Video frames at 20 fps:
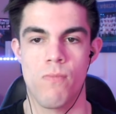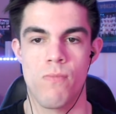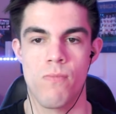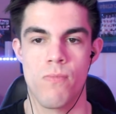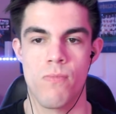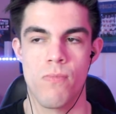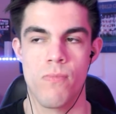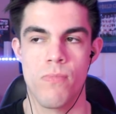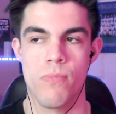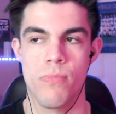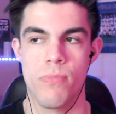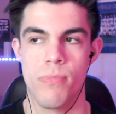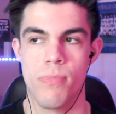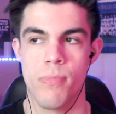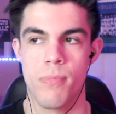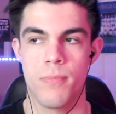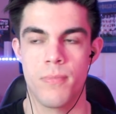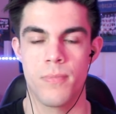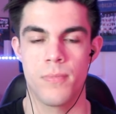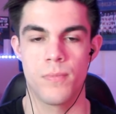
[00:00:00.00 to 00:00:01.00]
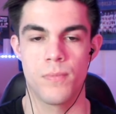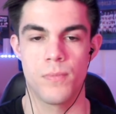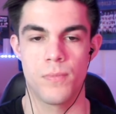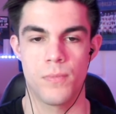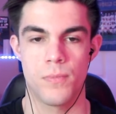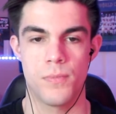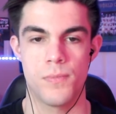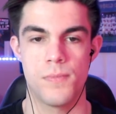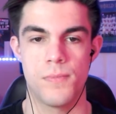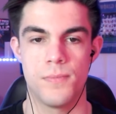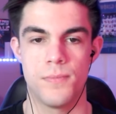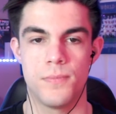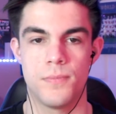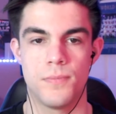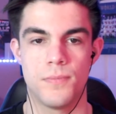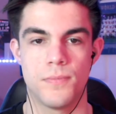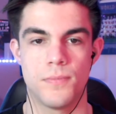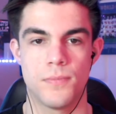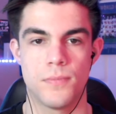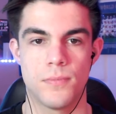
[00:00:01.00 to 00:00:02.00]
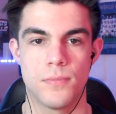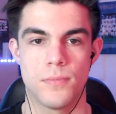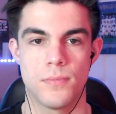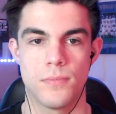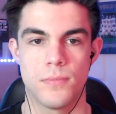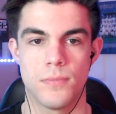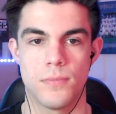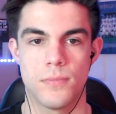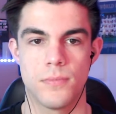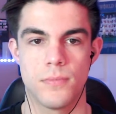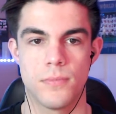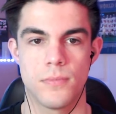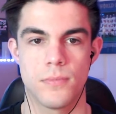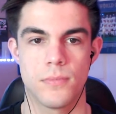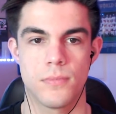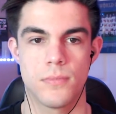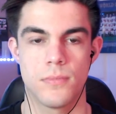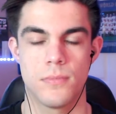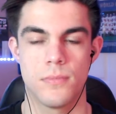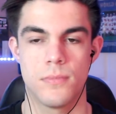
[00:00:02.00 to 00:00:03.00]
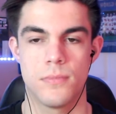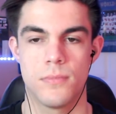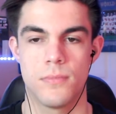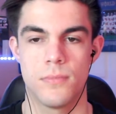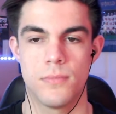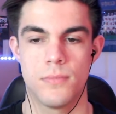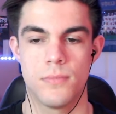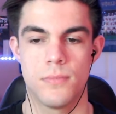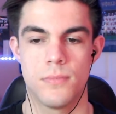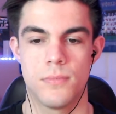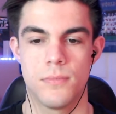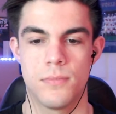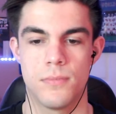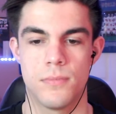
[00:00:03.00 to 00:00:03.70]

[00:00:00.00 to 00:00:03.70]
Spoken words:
(not speaking)